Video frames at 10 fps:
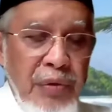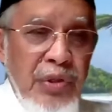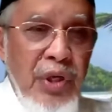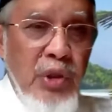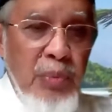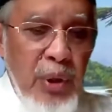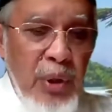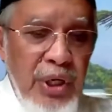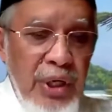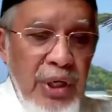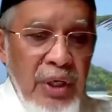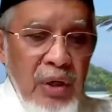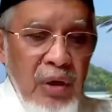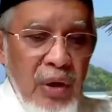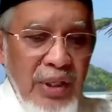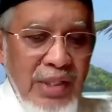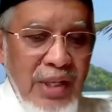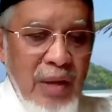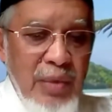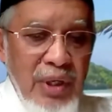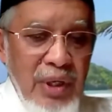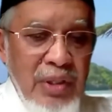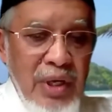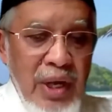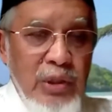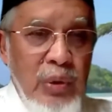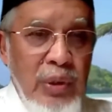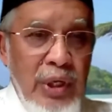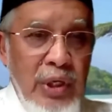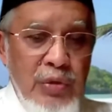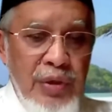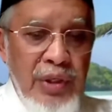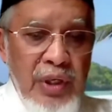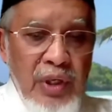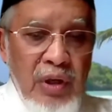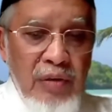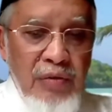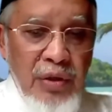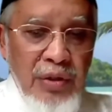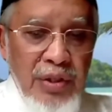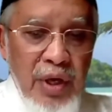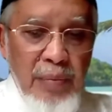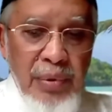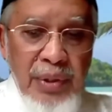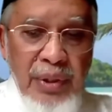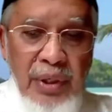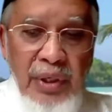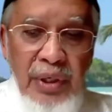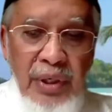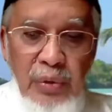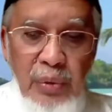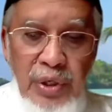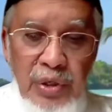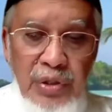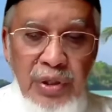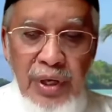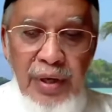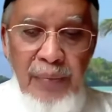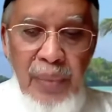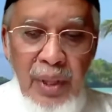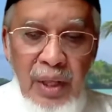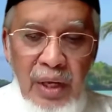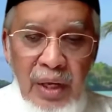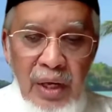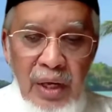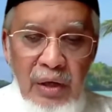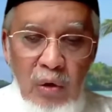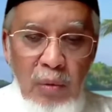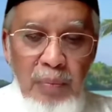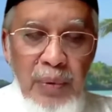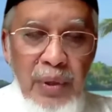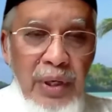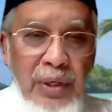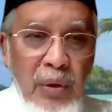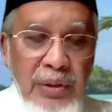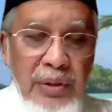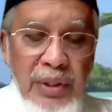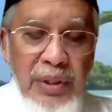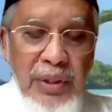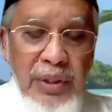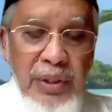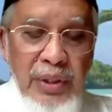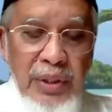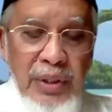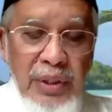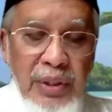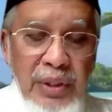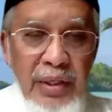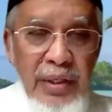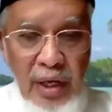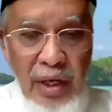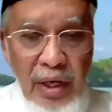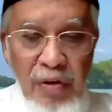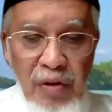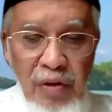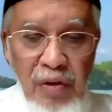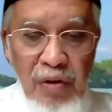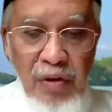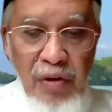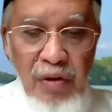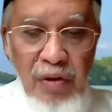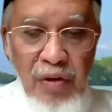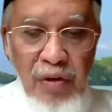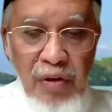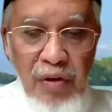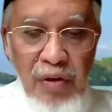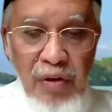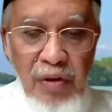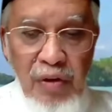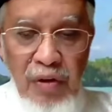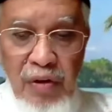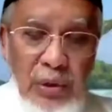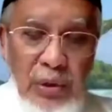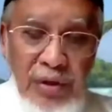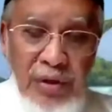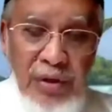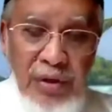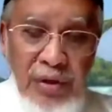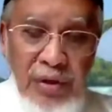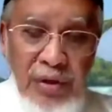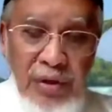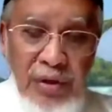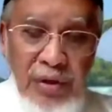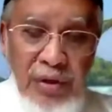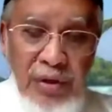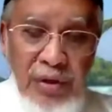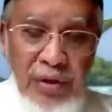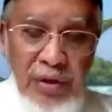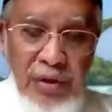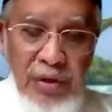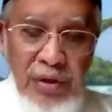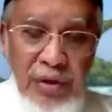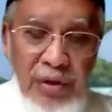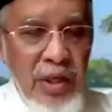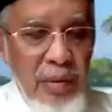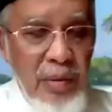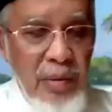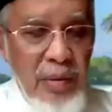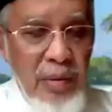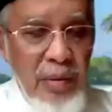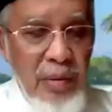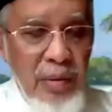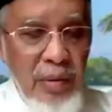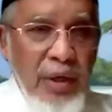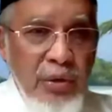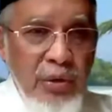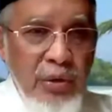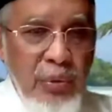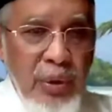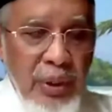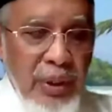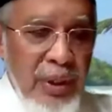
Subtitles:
research project on Islamic intellectual history of contemporary Indonesia. I hope Dr. Adyan Hussaini can float this idea to some universities in Indonesia, and they could get some 1 or 2